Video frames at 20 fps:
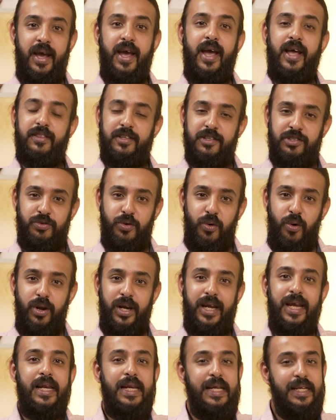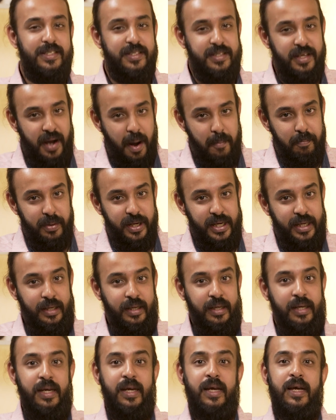In this role, he leads the company
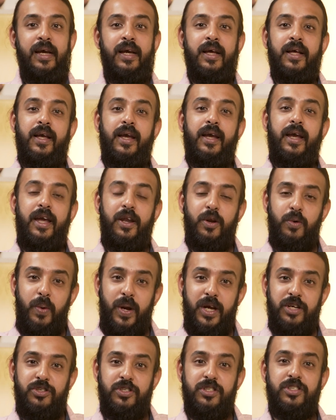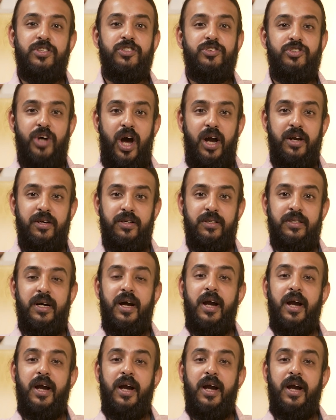Innovations Charter,